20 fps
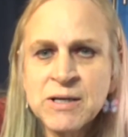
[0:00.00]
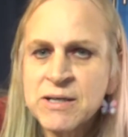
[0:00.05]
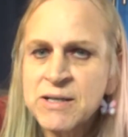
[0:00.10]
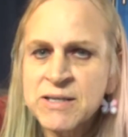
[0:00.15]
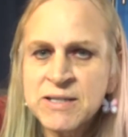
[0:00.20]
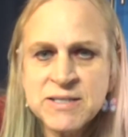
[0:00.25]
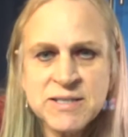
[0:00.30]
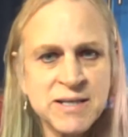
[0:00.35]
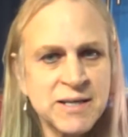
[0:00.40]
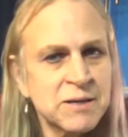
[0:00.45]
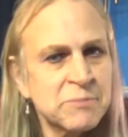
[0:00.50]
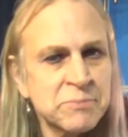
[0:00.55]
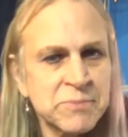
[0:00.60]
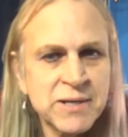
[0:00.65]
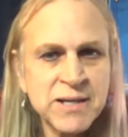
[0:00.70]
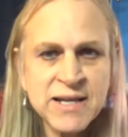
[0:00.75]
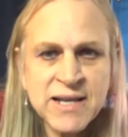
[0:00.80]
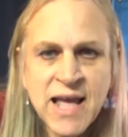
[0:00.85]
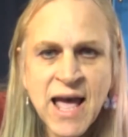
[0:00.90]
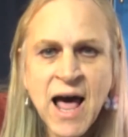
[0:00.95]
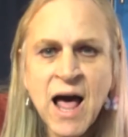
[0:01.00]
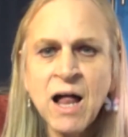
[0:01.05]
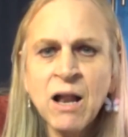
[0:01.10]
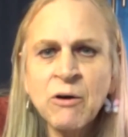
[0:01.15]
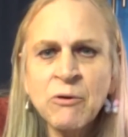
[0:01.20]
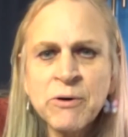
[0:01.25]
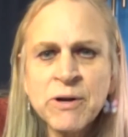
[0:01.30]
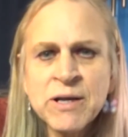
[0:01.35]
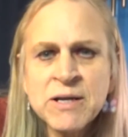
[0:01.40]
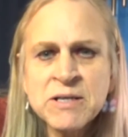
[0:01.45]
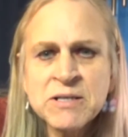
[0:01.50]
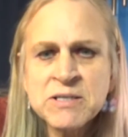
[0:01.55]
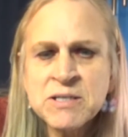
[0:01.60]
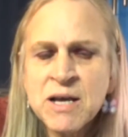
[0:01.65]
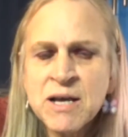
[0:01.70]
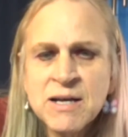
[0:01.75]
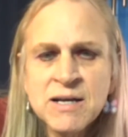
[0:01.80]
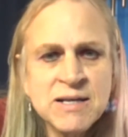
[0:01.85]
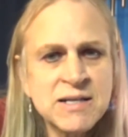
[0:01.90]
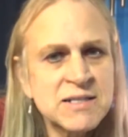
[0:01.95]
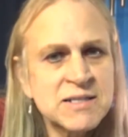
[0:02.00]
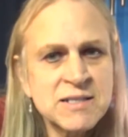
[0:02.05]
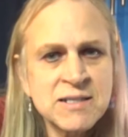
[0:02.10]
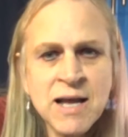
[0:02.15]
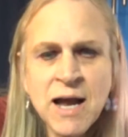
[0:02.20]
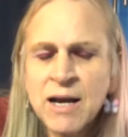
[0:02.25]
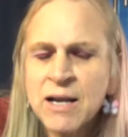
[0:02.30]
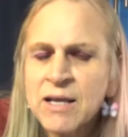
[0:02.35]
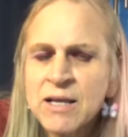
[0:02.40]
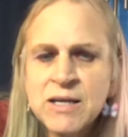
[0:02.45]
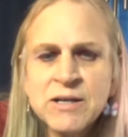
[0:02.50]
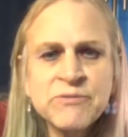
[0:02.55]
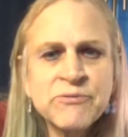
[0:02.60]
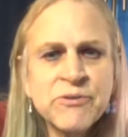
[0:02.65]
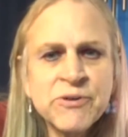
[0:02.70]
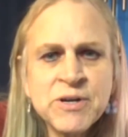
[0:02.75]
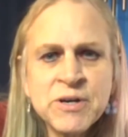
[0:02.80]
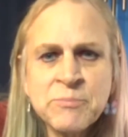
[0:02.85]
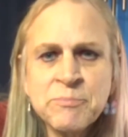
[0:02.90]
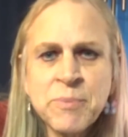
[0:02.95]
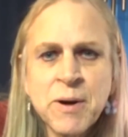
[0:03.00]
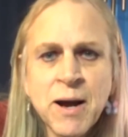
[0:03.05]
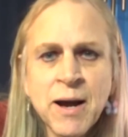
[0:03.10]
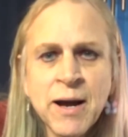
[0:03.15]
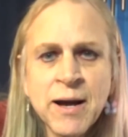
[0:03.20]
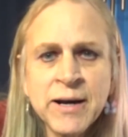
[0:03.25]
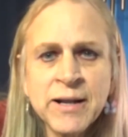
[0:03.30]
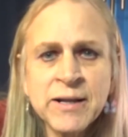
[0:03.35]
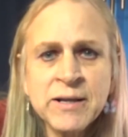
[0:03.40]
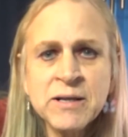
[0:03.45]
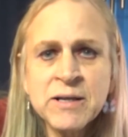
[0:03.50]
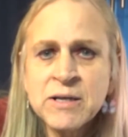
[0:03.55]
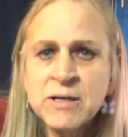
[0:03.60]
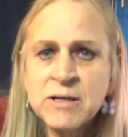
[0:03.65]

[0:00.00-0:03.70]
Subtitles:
It's empty calories. It's not good for your body.